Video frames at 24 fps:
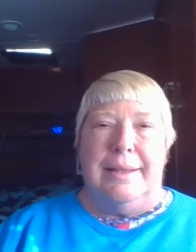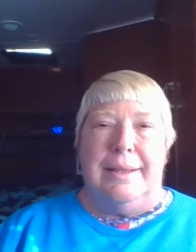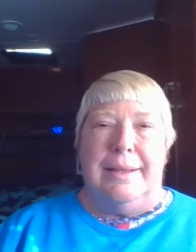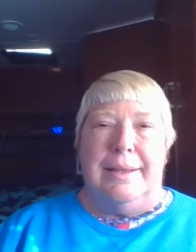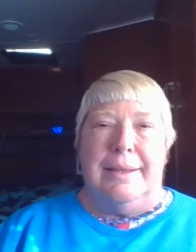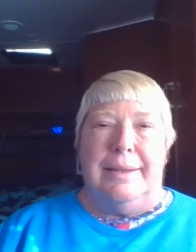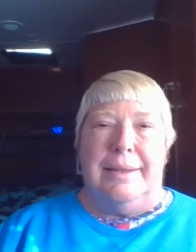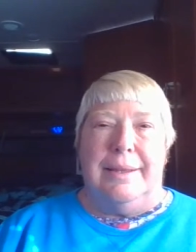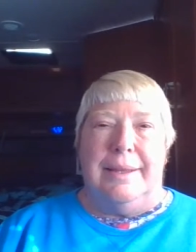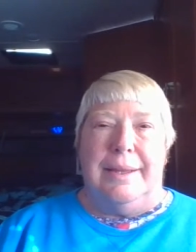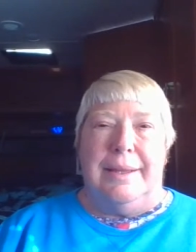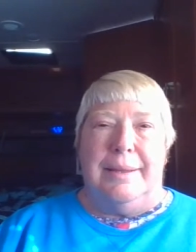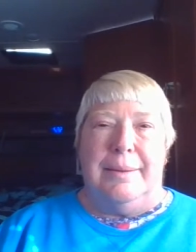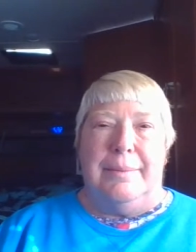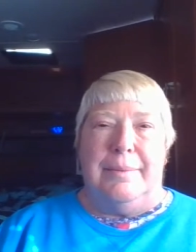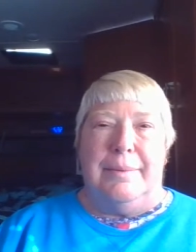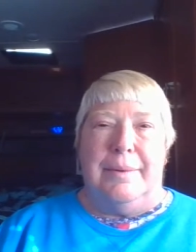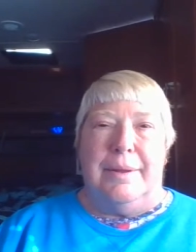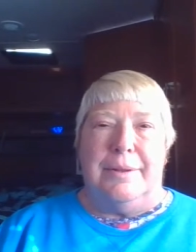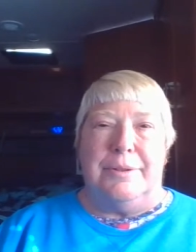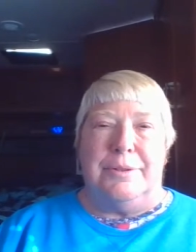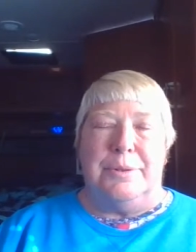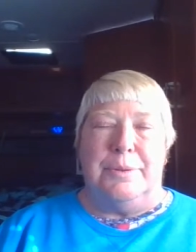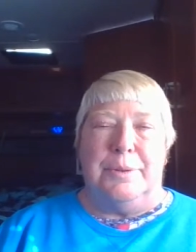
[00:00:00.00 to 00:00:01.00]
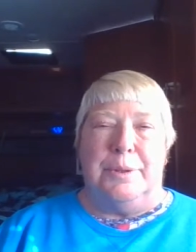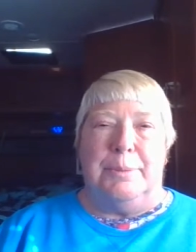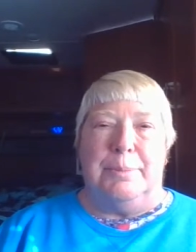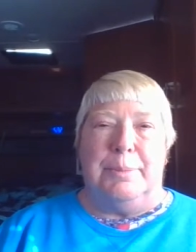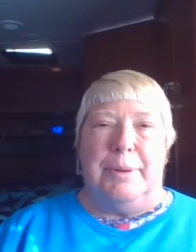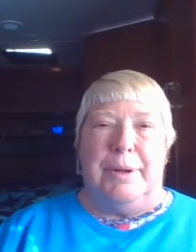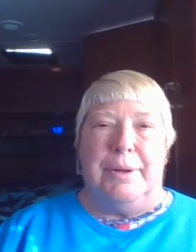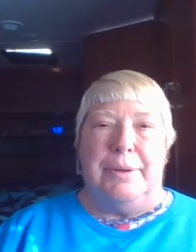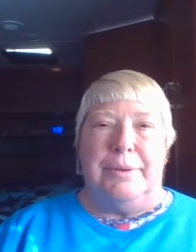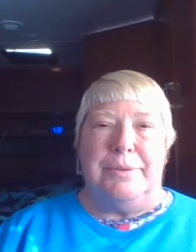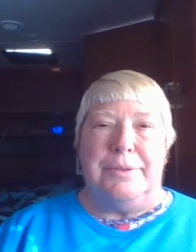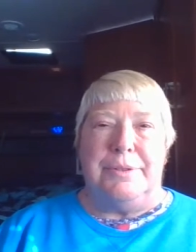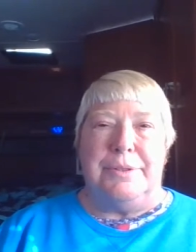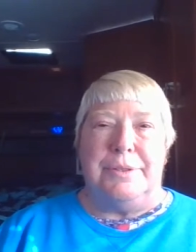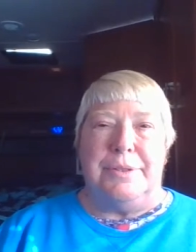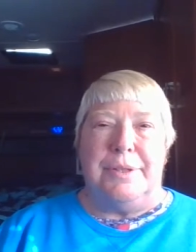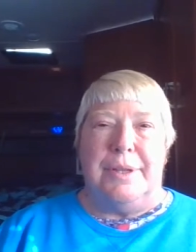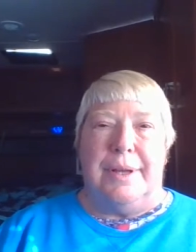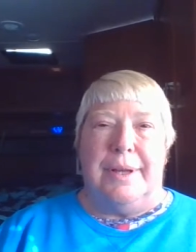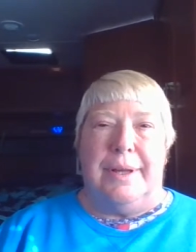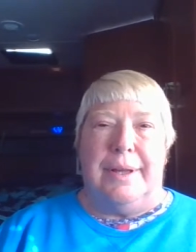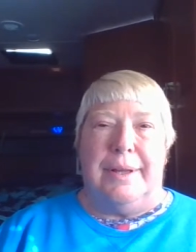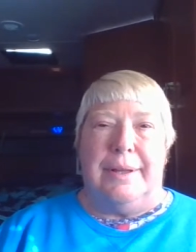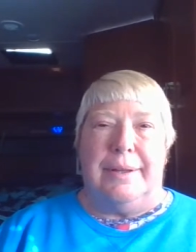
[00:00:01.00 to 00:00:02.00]
The tour boats
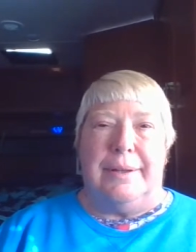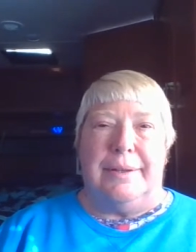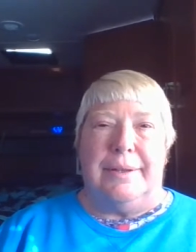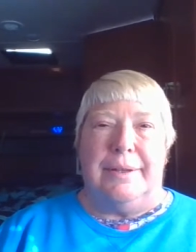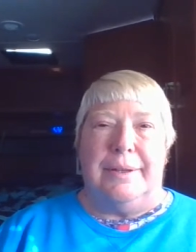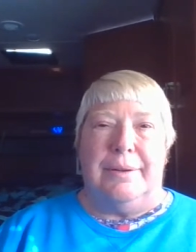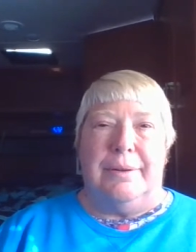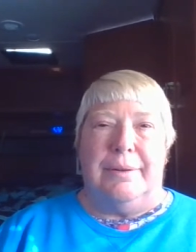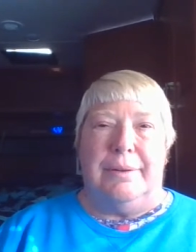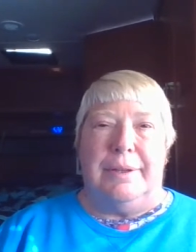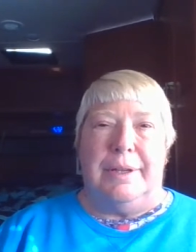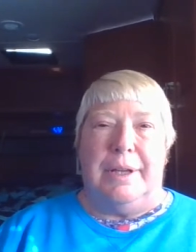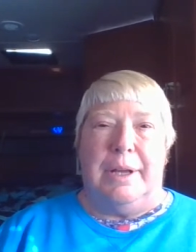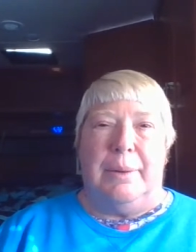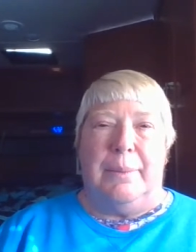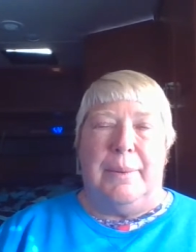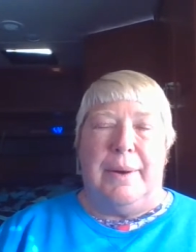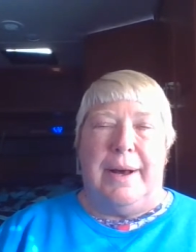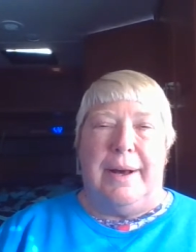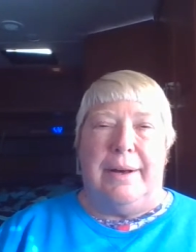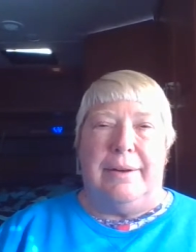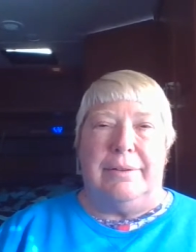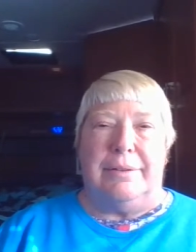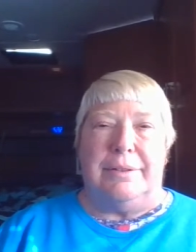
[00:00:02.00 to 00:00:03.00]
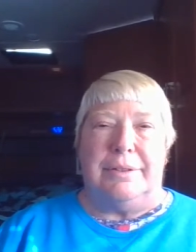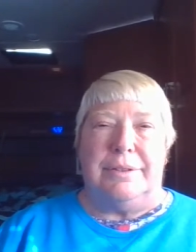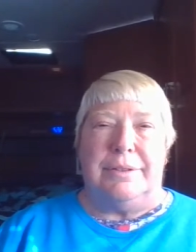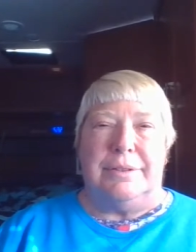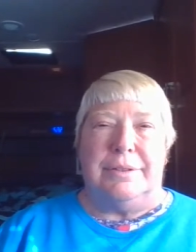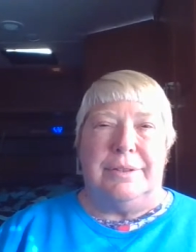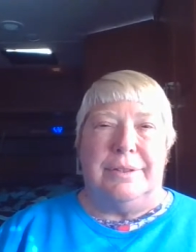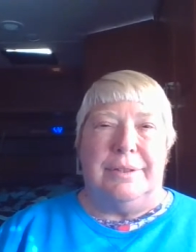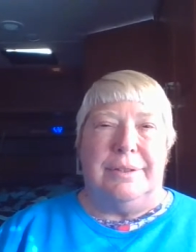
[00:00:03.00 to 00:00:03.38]
can only go out